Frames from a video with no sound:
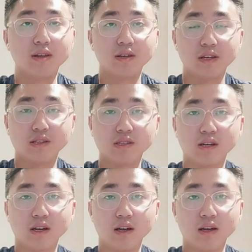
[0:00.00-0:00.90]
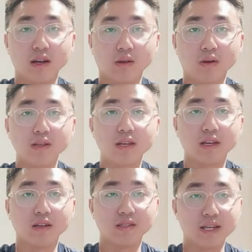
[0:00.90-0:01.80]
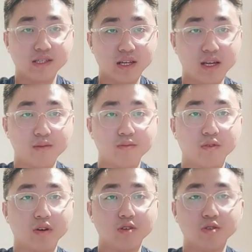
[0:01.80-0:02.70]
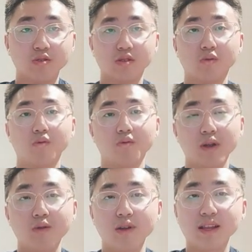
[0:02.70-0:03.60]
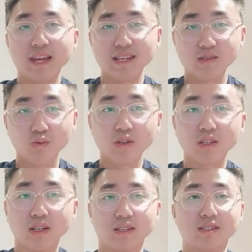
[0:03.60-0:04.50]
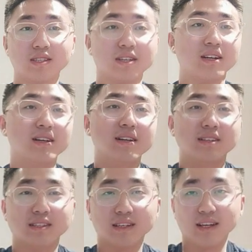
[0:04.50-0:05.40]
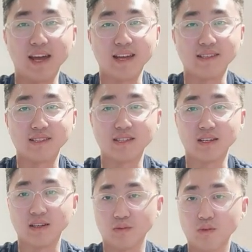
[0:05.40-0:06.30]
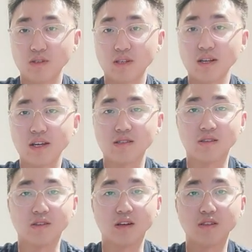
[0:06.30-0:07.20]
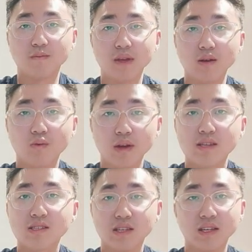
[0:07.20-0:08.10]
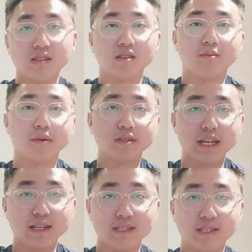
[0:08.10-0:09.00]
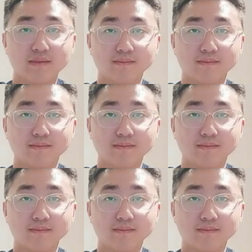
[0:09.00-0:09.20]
Its aquaponic system use very less water and the water is not being wasted in the process.